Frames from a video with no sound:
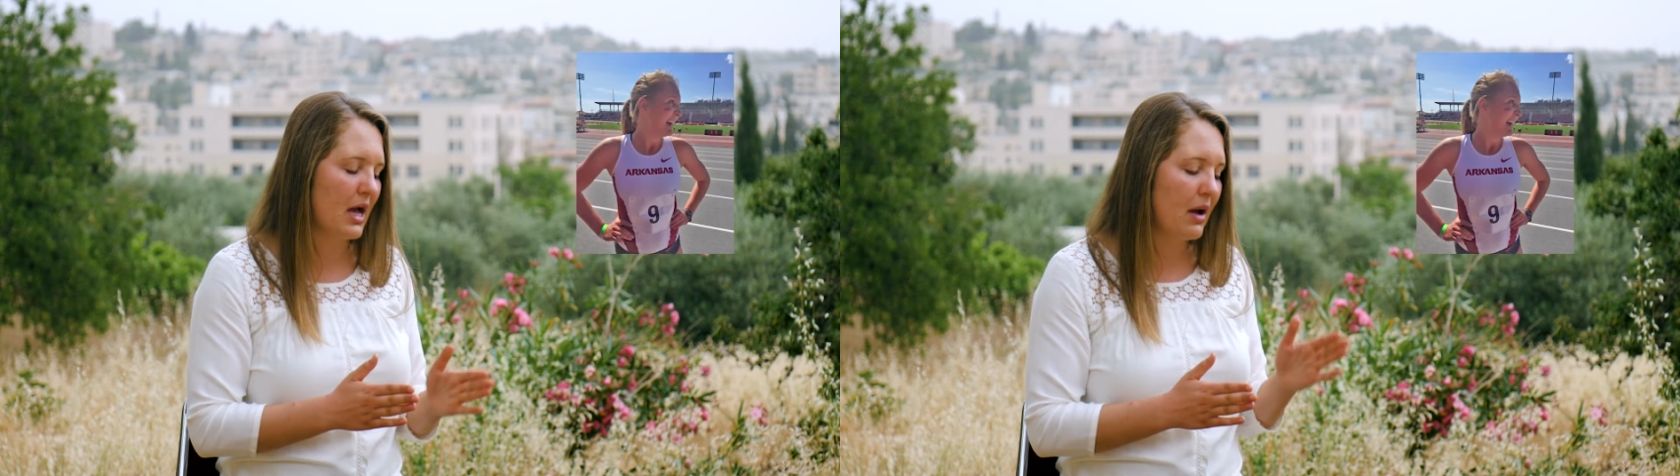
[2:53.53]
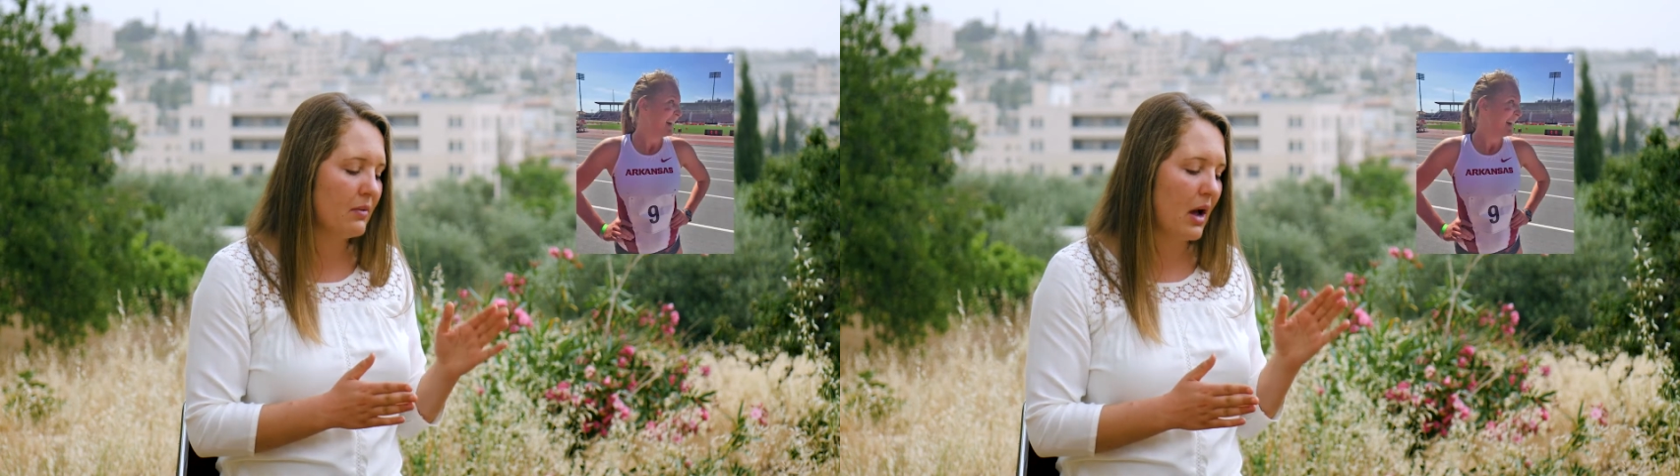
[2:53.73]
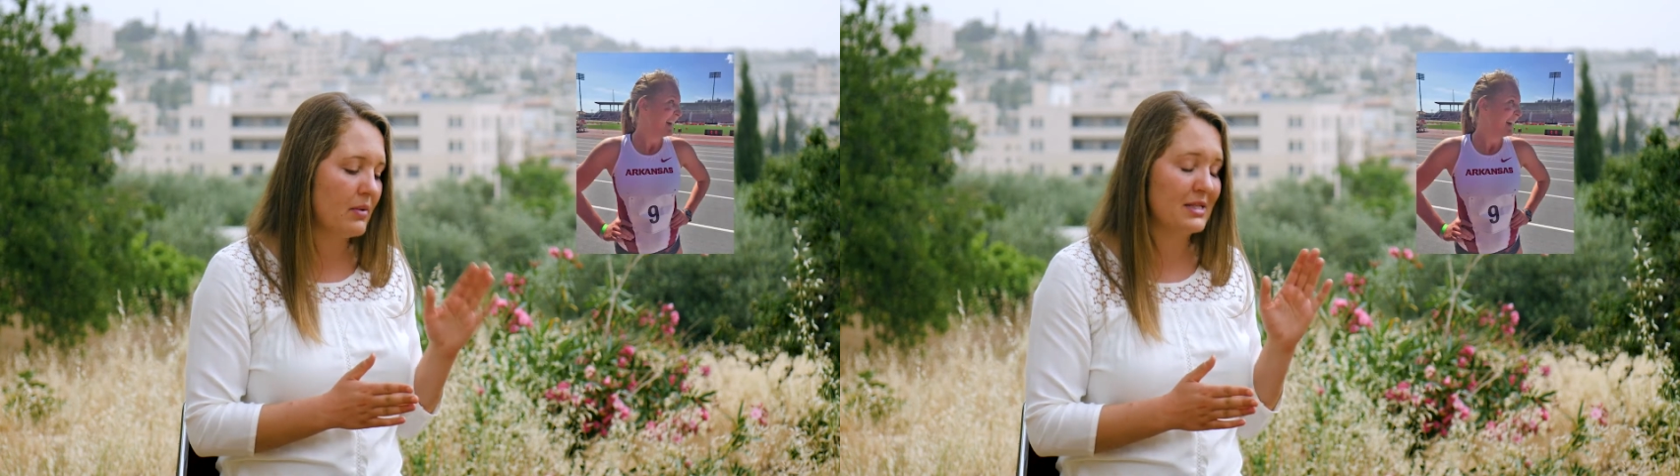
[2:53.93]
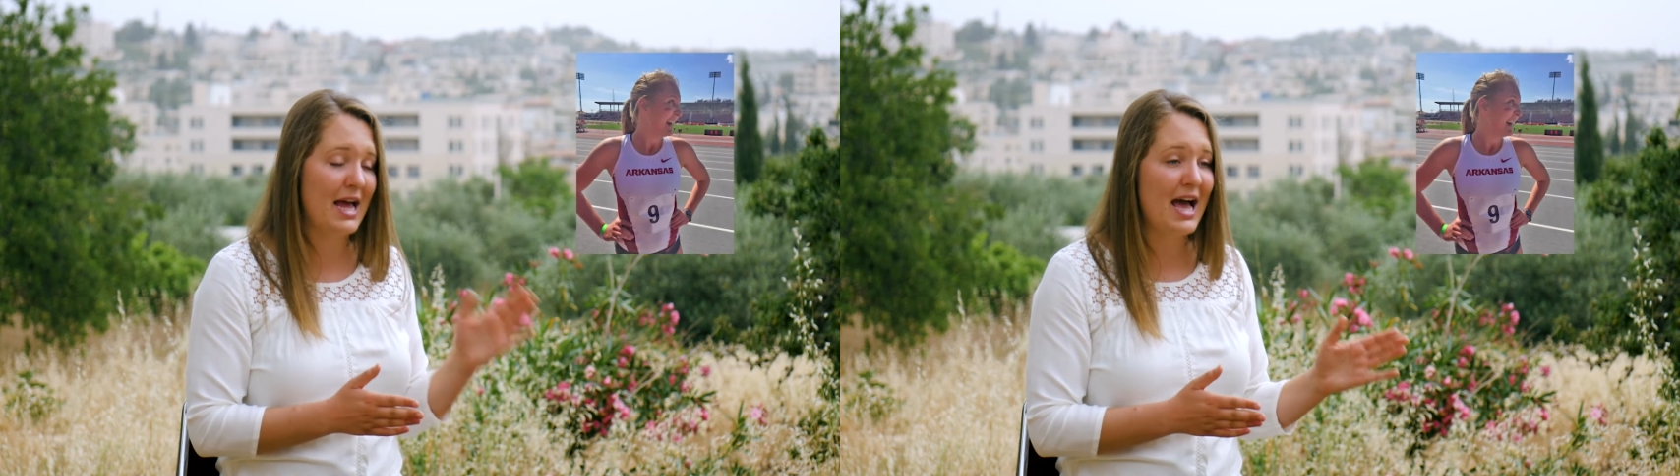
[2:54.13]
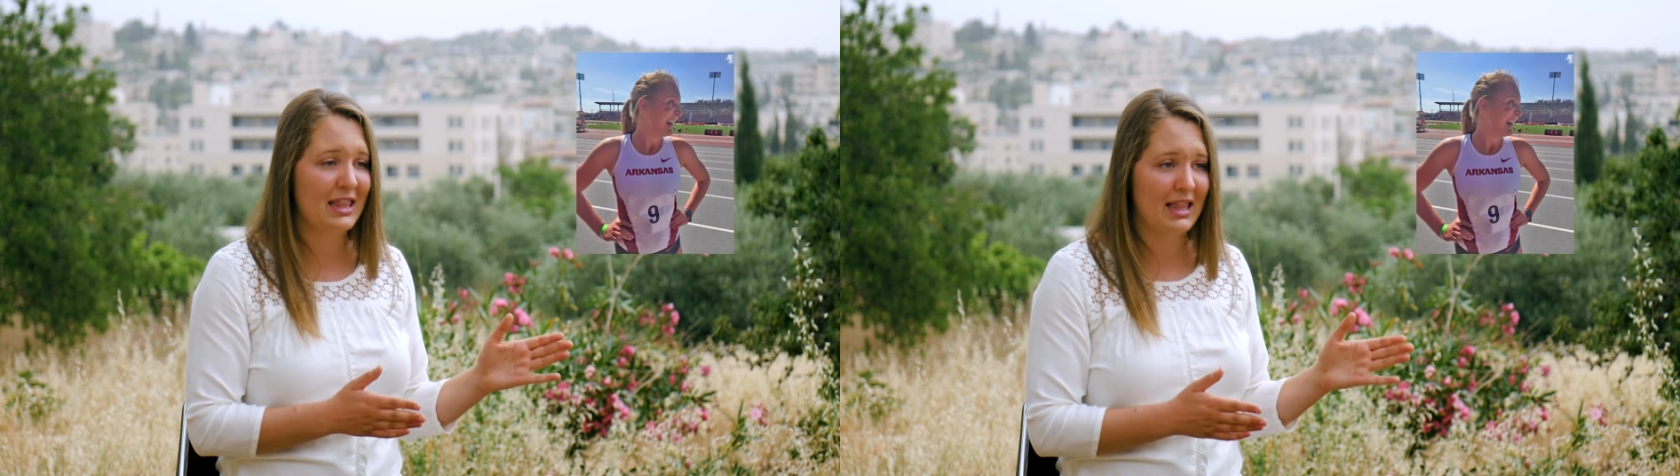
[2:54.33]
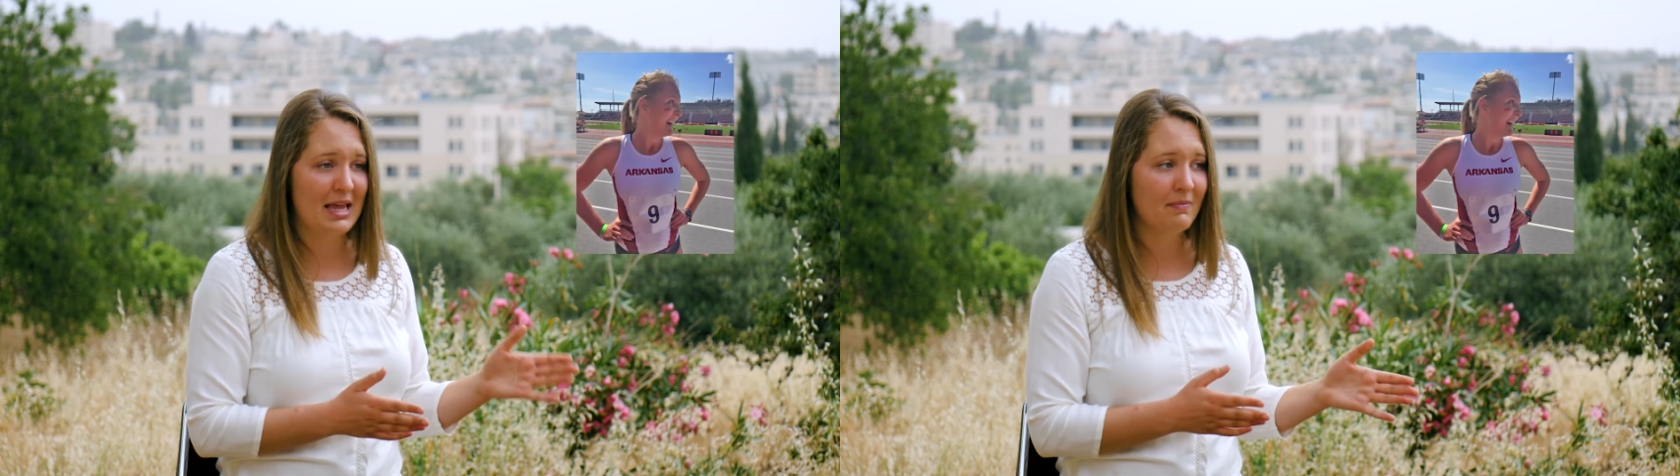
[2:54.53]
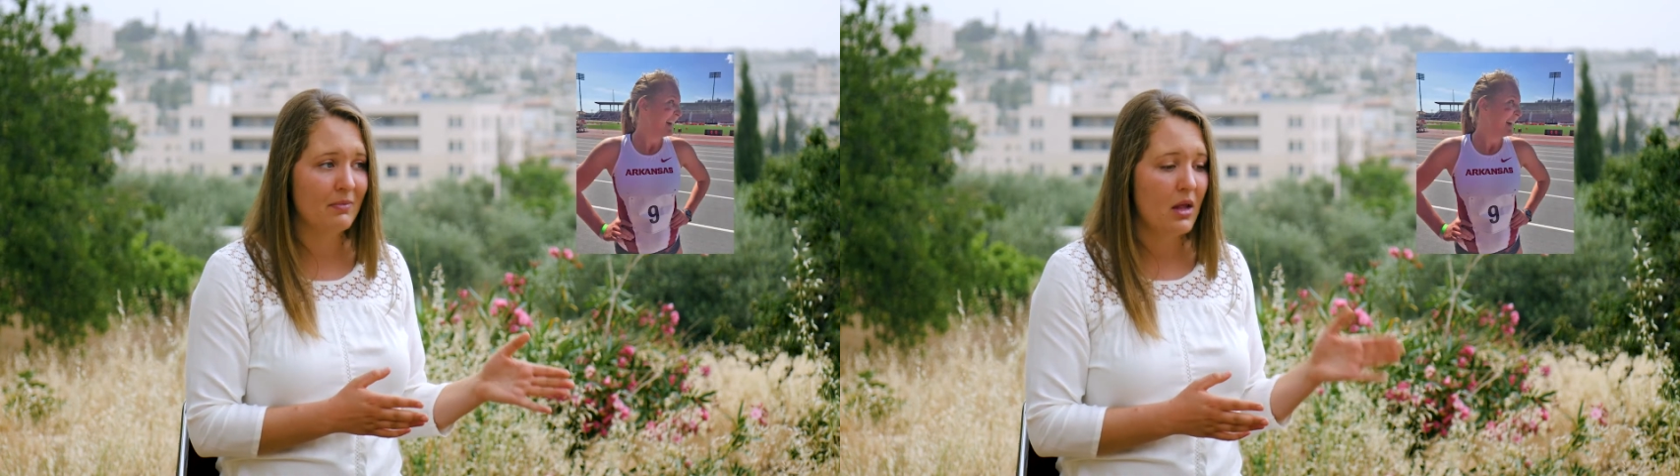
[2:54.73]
I was an athlete